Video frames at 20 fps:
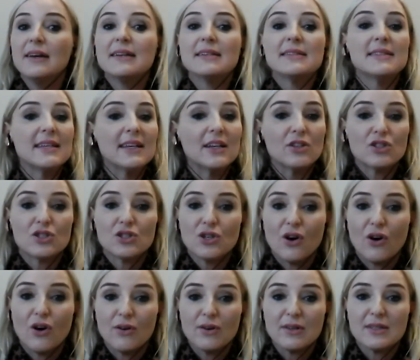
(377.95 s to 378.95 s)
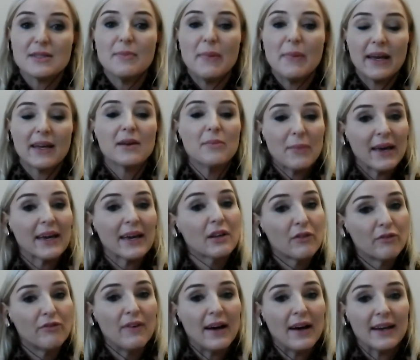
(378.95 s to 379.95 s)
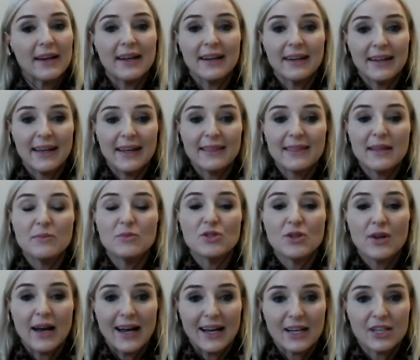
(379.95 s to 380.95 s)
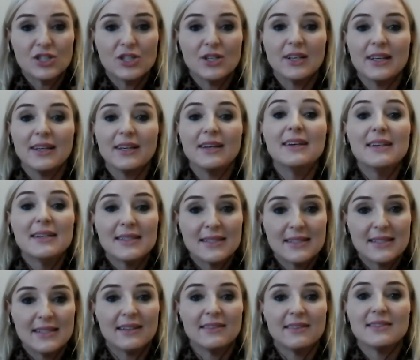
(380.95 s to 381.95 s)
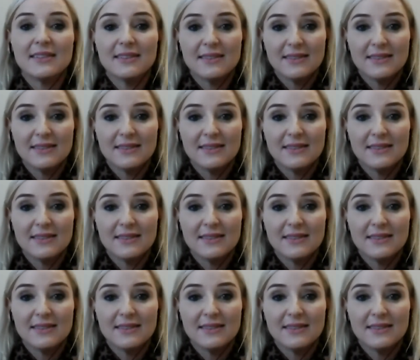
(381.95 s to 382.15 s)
sing songs, make it fun and get them to actually sit